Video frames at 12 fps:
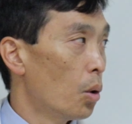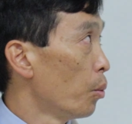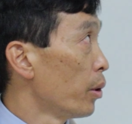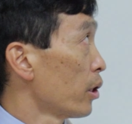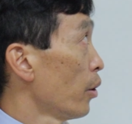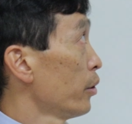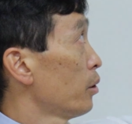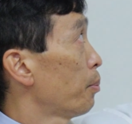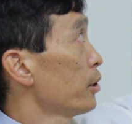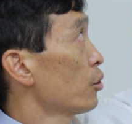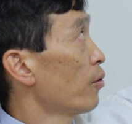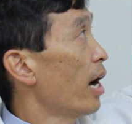We're going to
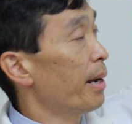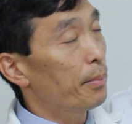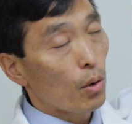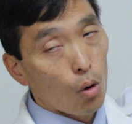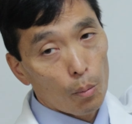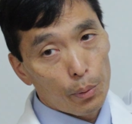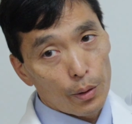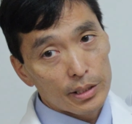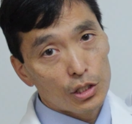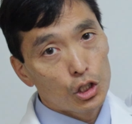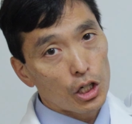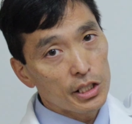prescribe
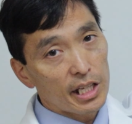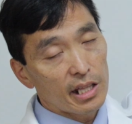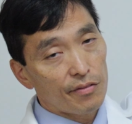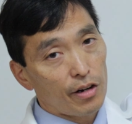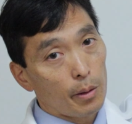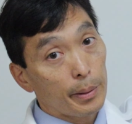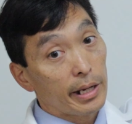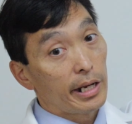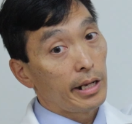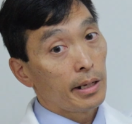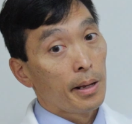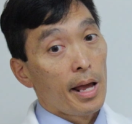opioids just at the very
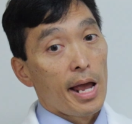beginning,